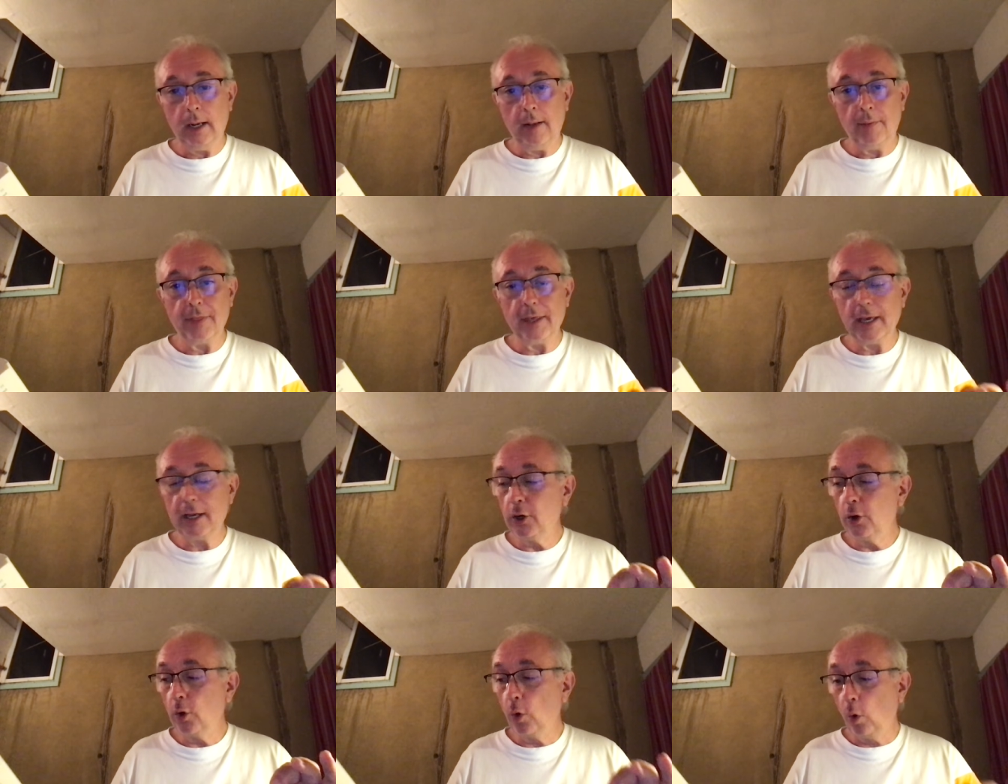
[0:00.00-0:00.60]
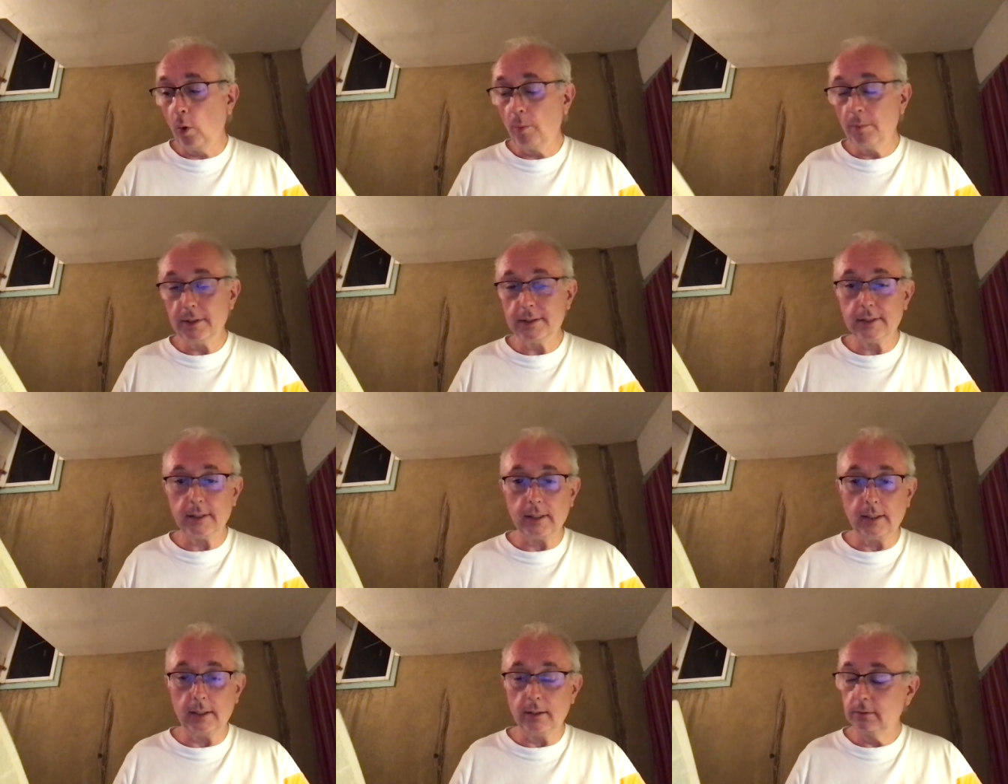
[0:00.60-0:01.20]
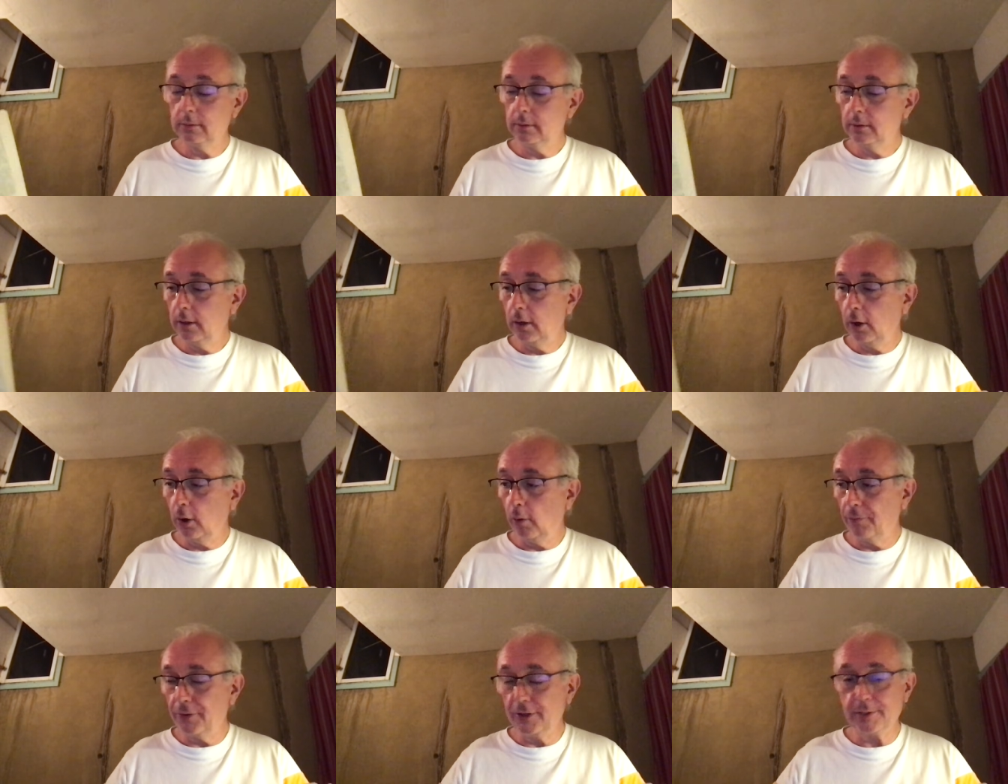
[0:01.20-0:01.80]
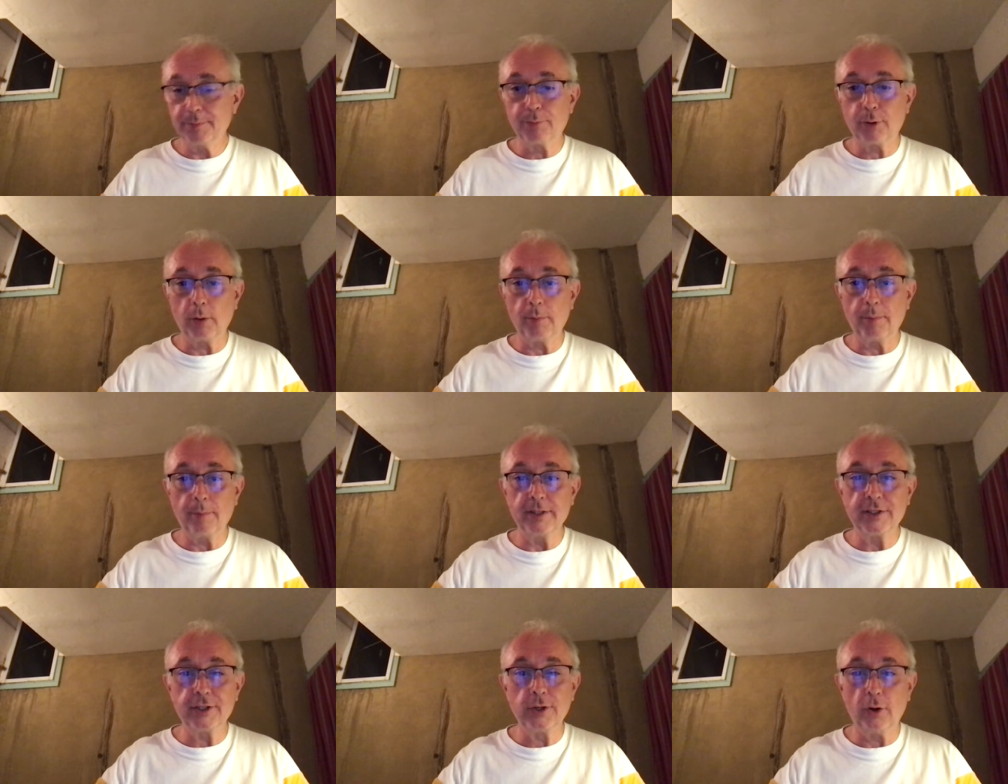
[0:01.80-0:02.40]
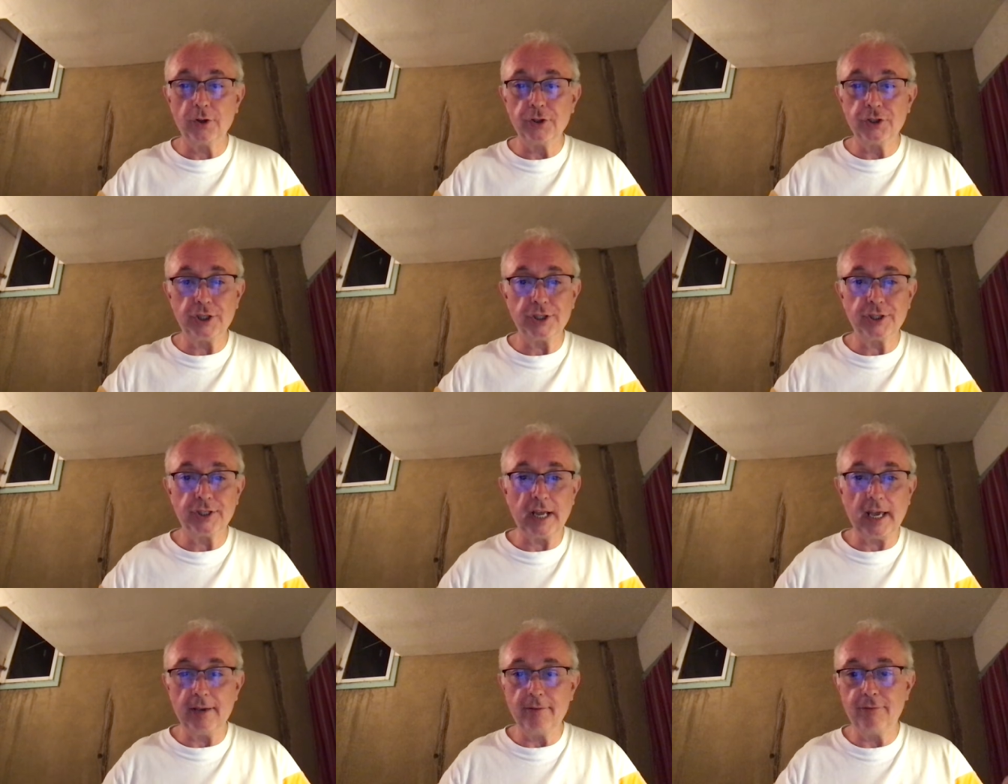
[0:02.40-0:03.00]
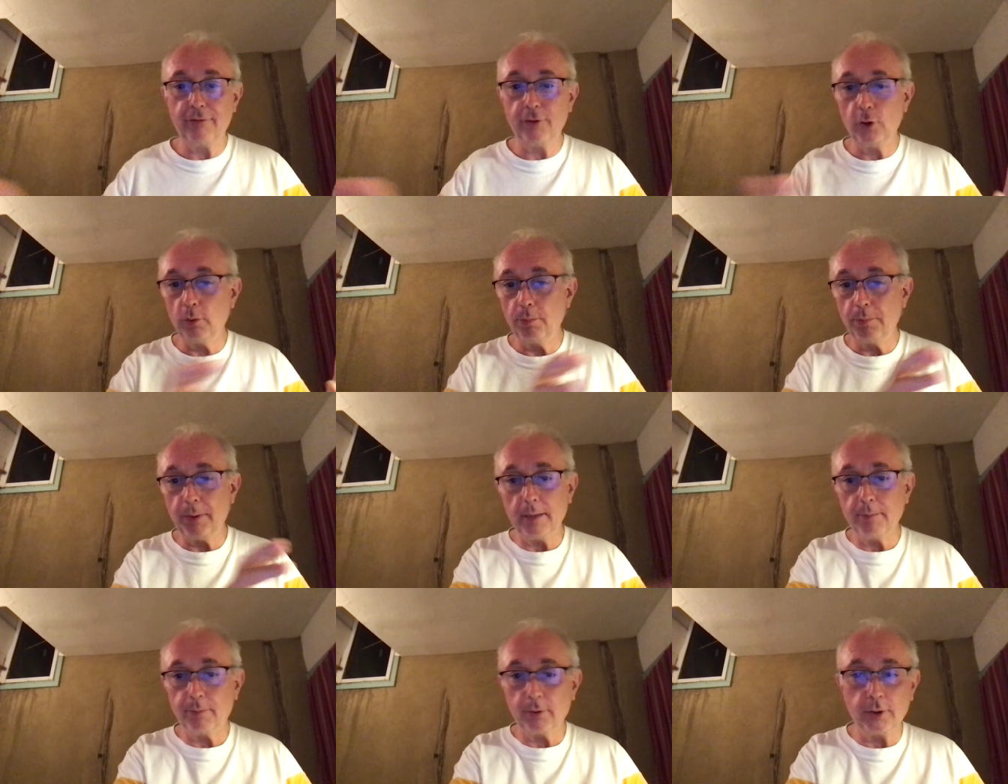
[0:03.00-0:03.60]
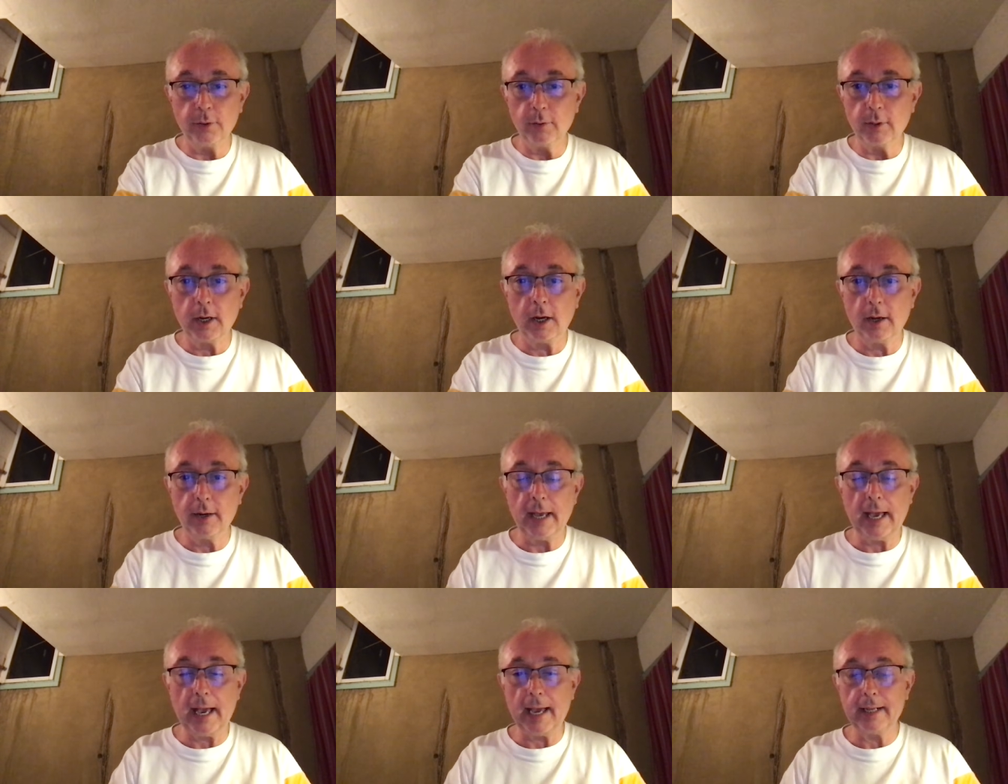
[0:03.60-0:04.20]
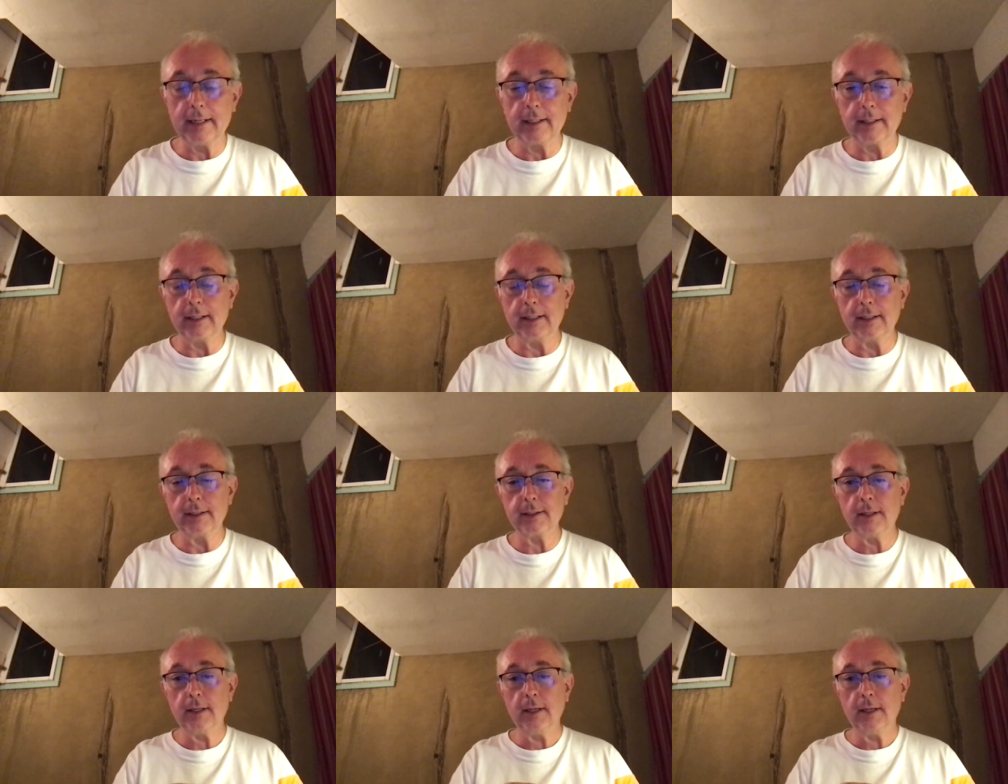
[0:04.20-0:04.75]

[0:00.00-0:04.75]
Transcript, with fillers: the enormity of this problem is not just a few people who can't handle it,